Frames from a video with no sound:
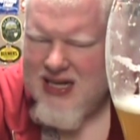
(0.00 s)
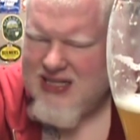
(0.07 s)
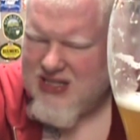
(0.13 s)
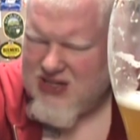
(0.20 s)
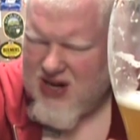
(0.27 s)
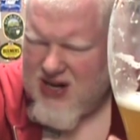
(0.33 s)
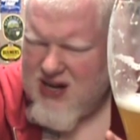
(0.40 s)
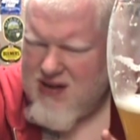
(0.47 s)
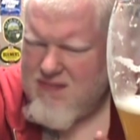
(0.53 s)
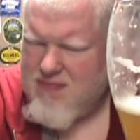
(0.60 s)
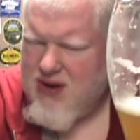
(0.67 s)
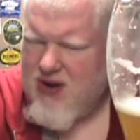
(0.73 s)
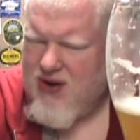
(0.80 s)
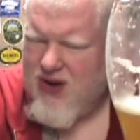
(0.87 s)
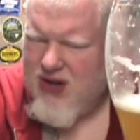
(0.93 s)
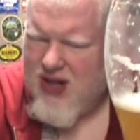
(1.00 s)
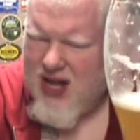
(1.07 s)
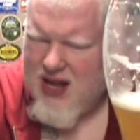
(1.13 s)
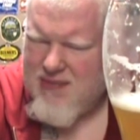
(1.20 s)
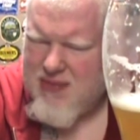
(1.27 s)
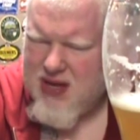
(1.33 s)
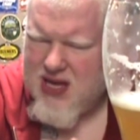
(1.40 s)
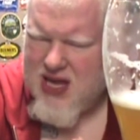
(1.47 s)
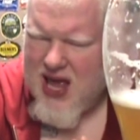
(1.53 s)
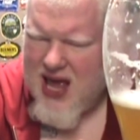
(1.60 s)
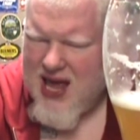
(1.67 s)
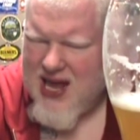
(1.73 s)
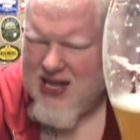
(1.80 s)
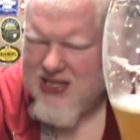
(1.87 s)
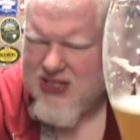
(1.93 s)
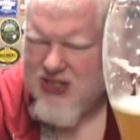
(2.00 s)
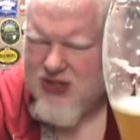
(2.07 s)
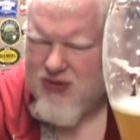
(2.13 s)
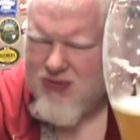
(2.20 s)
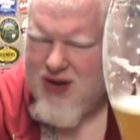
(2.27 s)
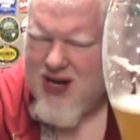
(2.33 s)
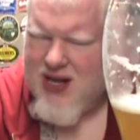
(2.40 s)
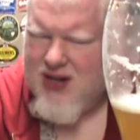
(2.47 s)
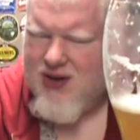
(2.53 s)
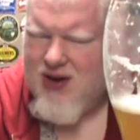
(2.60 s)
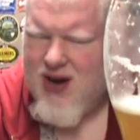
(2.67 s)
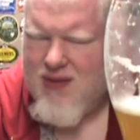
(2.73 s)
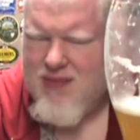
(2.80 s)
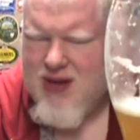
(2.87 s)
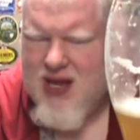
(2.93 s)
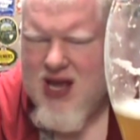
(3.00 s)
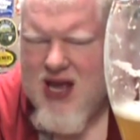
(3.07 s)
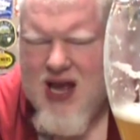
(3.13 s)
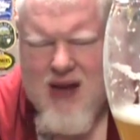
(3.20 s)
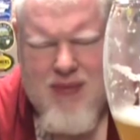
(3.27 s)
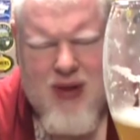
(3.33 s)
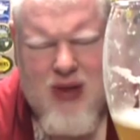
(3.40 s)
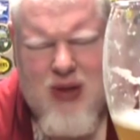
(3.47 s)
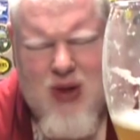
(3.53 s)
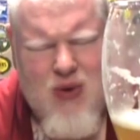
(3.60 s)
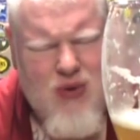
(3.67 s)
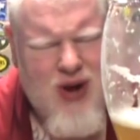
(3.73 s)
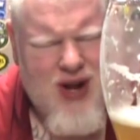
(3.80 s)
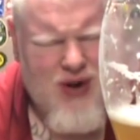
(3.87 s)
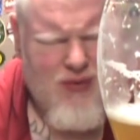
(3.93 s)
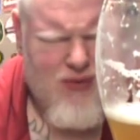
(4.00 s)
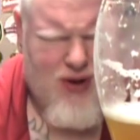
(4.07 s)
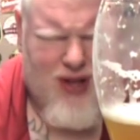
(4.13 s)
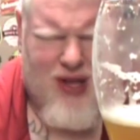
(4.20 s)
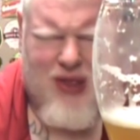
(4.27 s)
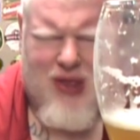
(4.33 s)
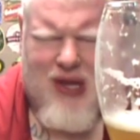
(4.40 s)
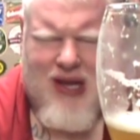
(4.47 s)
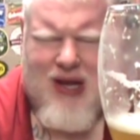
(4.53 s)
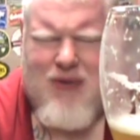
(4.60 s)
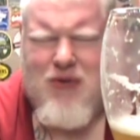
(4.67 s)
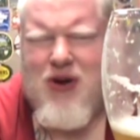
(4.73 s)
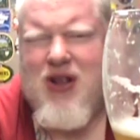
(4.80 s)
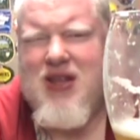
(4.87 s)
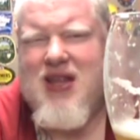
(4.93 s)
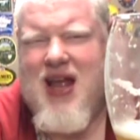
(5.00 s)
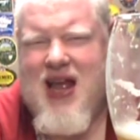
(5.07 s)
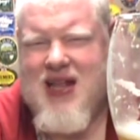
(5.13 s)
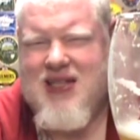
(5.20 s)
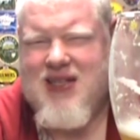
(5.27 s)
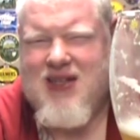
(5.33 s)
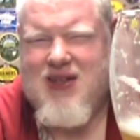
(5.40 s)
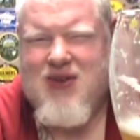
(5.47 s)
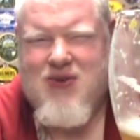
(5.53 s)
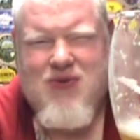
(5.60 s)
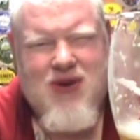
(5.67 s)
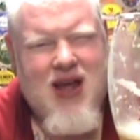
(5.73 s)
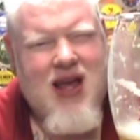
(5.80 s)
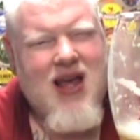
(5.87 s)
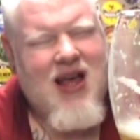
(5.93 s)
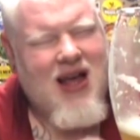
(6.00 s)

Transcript: it's not an Imperial I P A. It's just a regular I P A. I'm alone. I don't really think I want to dance alone.